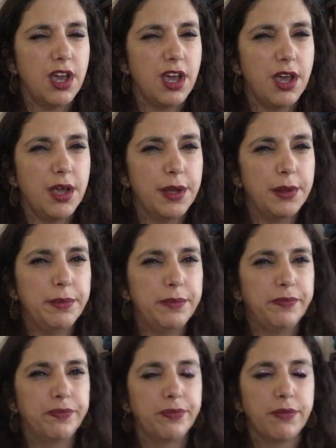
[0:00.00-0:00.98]

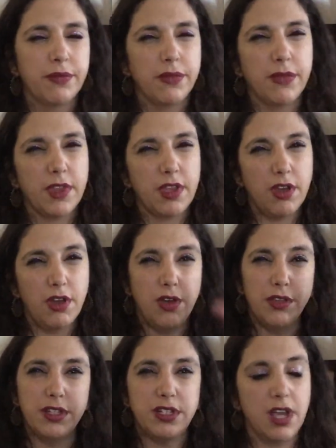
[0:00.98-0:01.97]
all
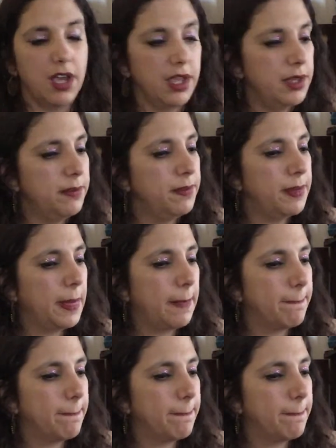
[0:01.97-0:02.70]
the time.